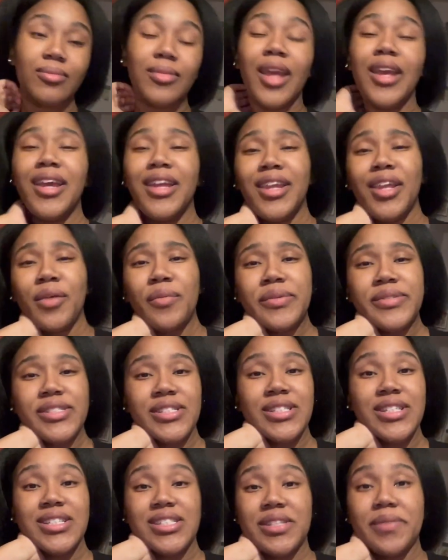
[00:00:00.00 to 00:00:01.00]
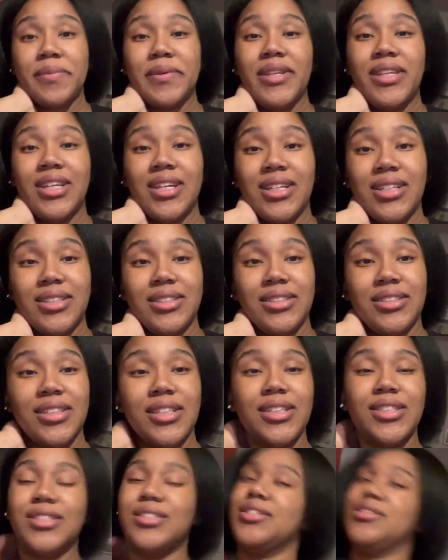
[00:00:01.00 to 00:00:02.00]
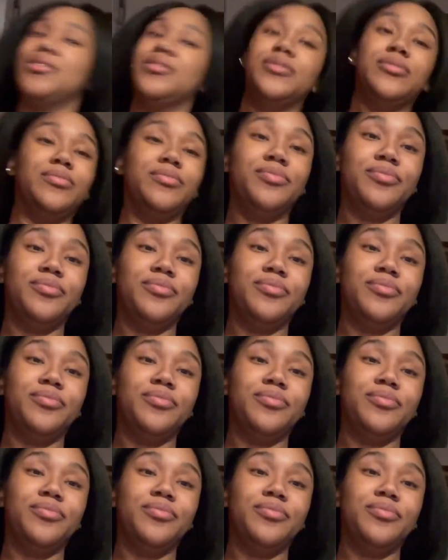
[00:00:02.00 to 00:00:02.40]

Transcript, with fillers: and then it just needs to be done. So